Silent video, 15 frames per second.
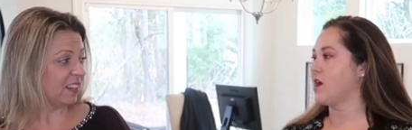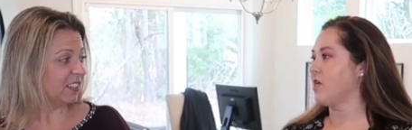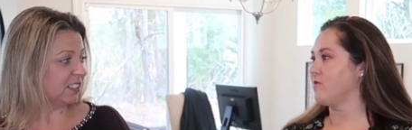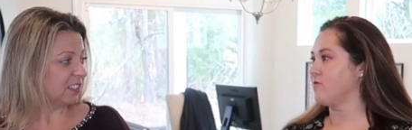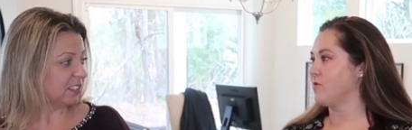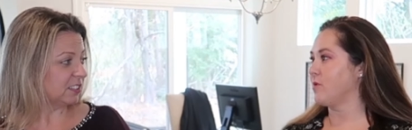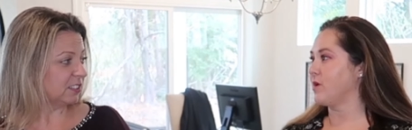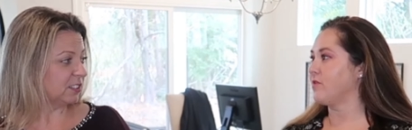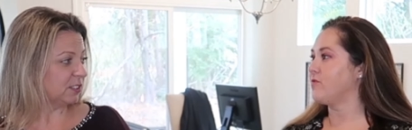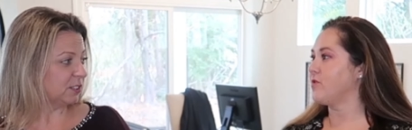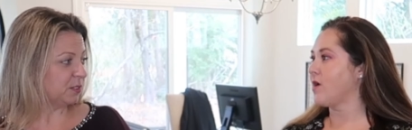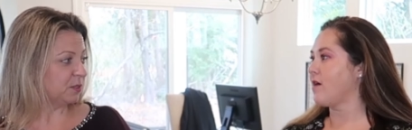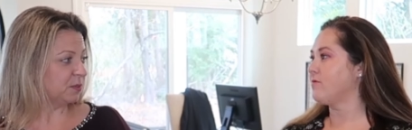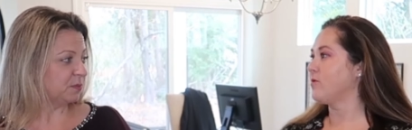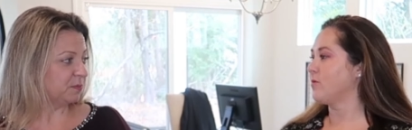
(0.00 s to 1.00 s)
Speaker 1: tell everyone if
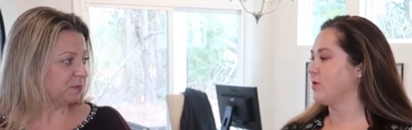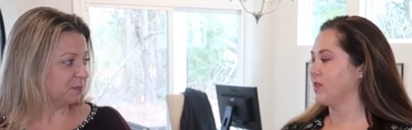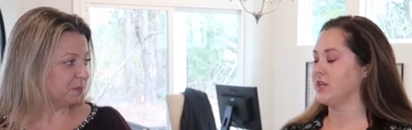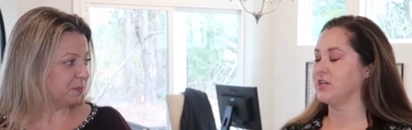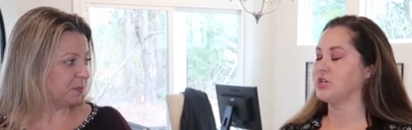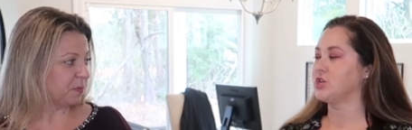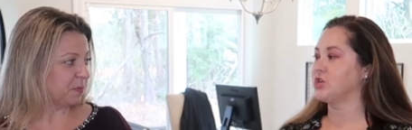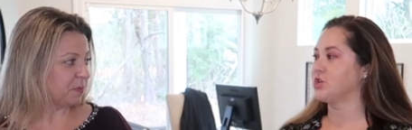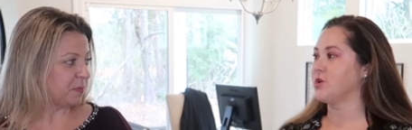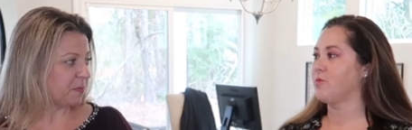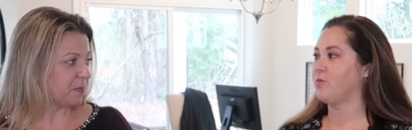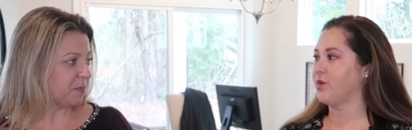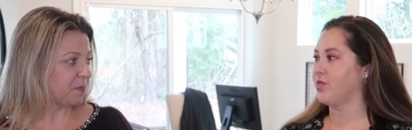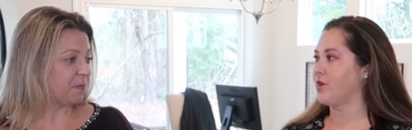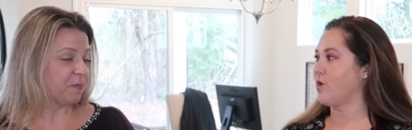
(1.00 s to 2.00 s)
you have a
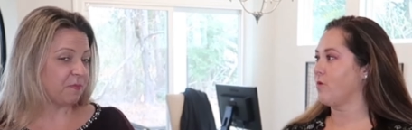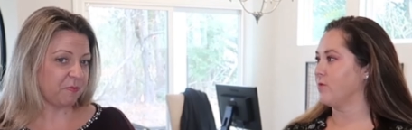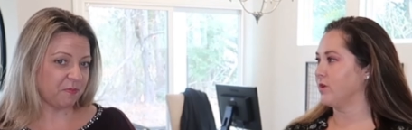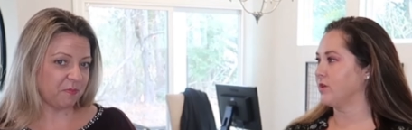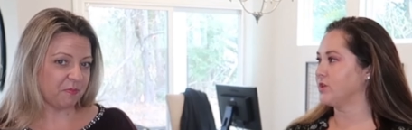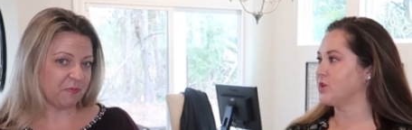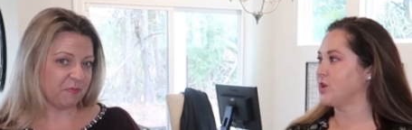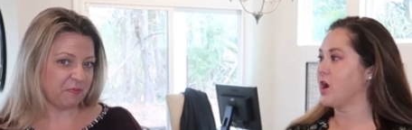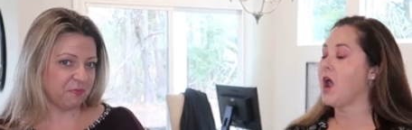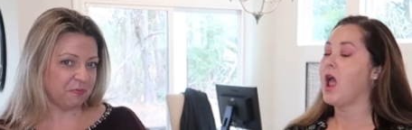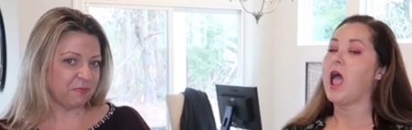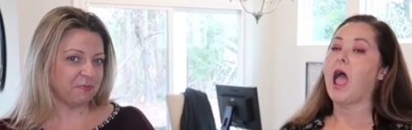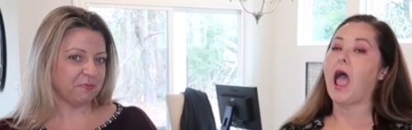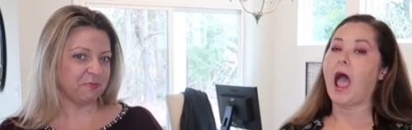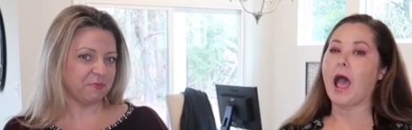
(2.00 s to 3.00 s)
relationship with a realtor,
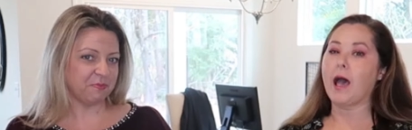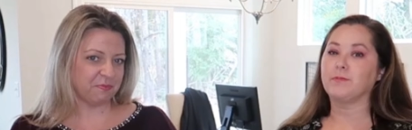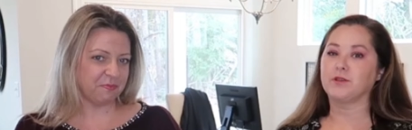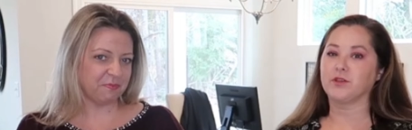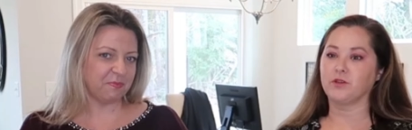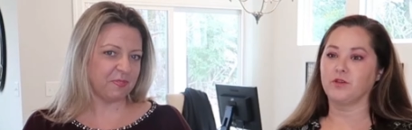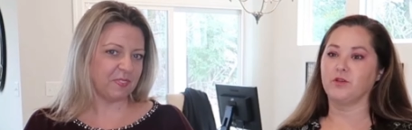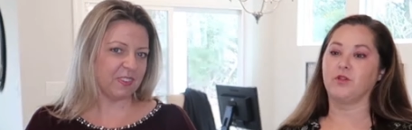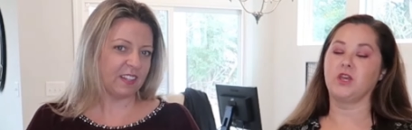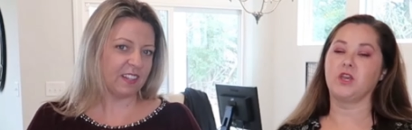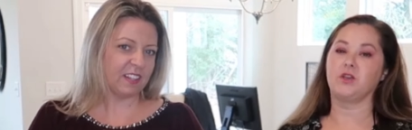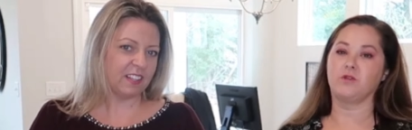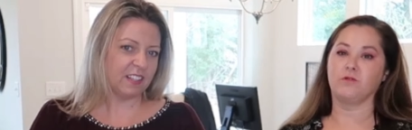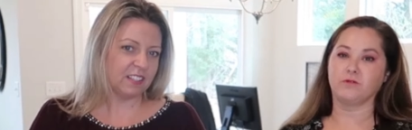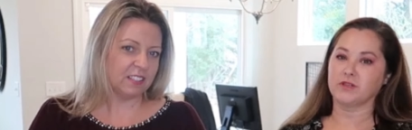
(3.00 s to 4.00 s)
absolutely
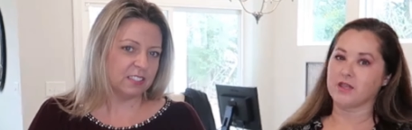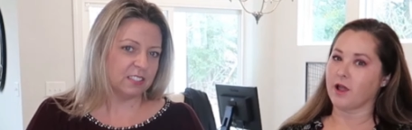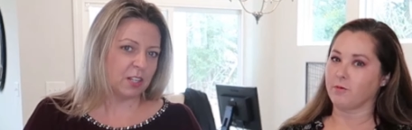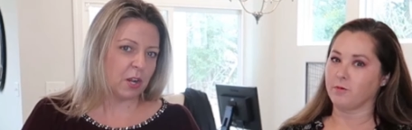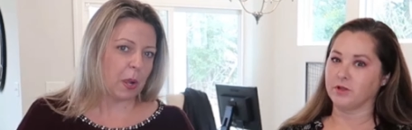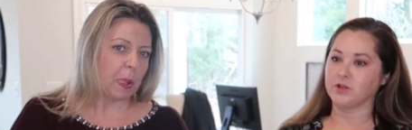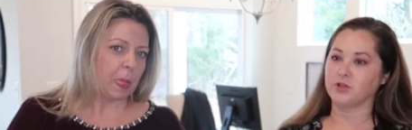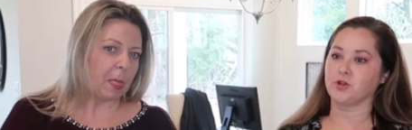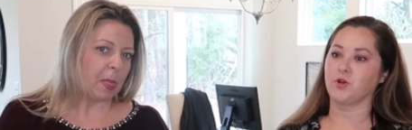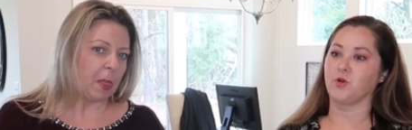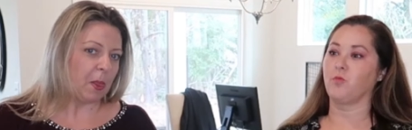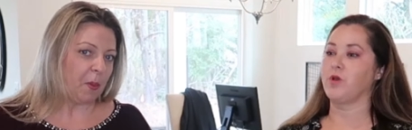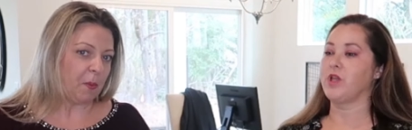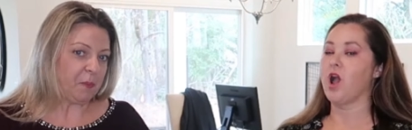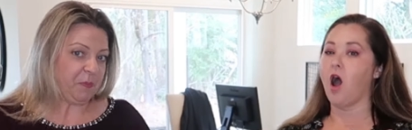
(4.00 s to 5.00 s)
use that
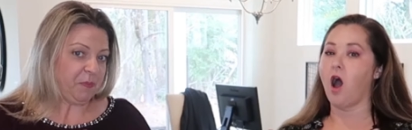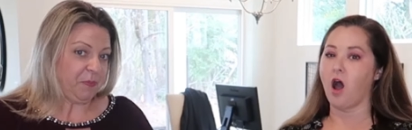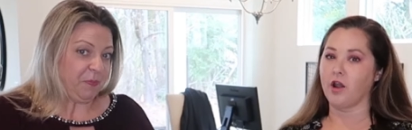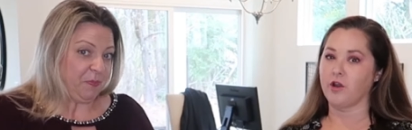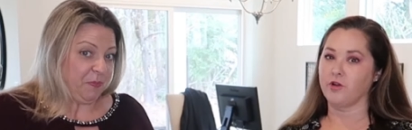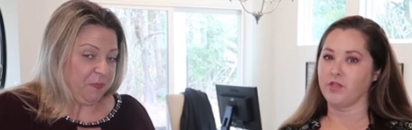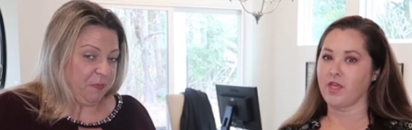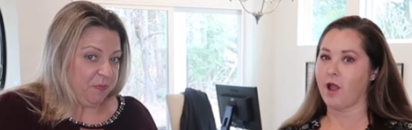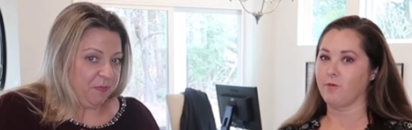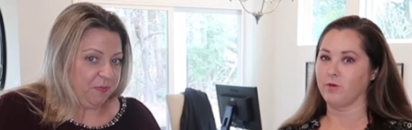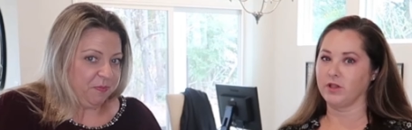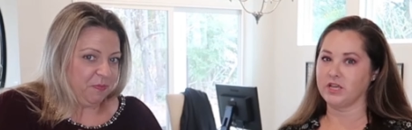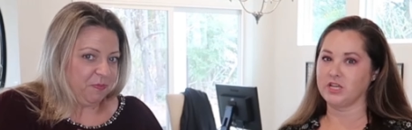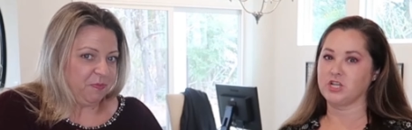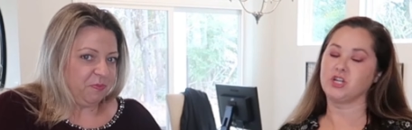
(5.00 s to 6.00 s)
realtor. We honor that
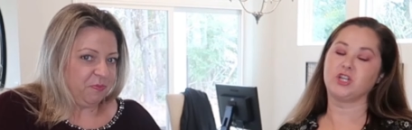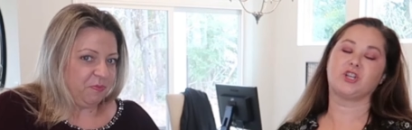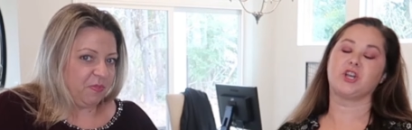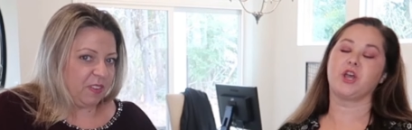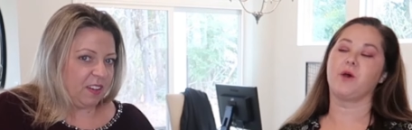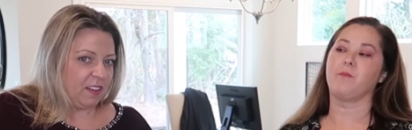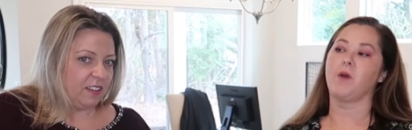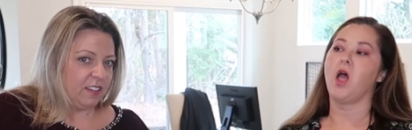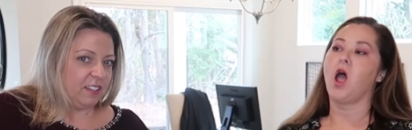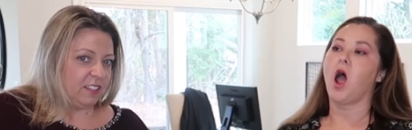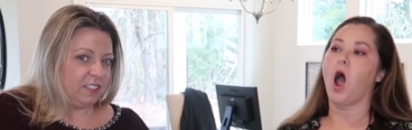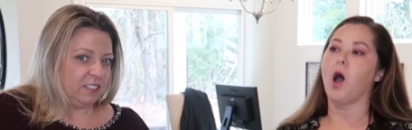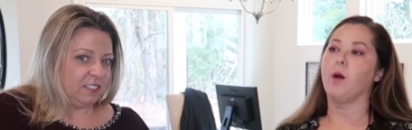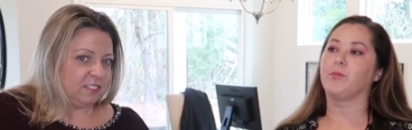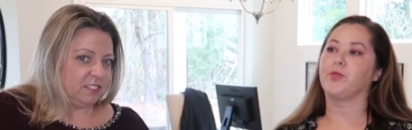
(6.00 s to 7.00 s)
relationship
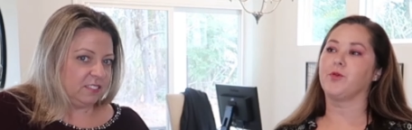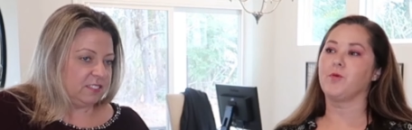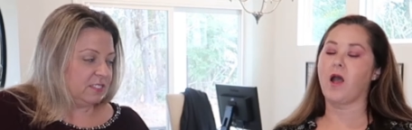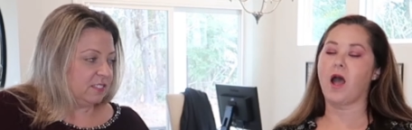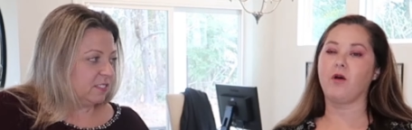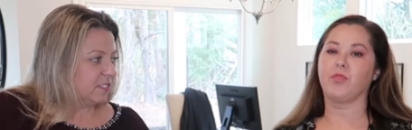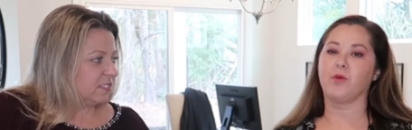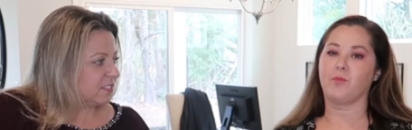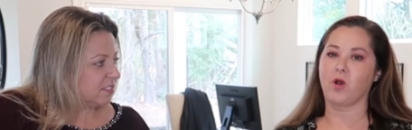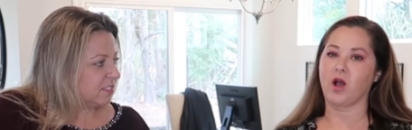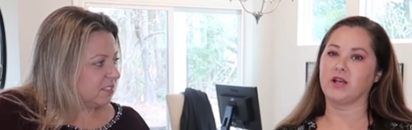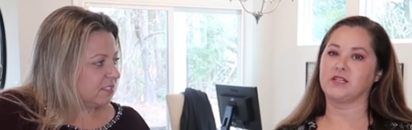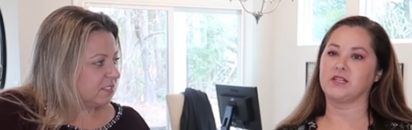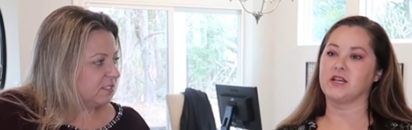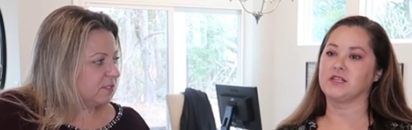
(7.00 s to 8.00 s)
um, throughout the
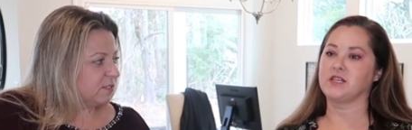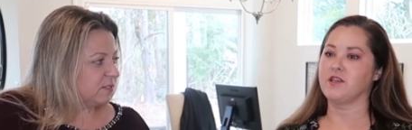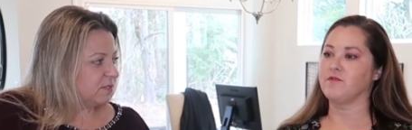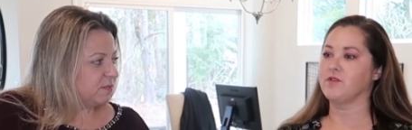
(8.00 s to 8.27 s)
process.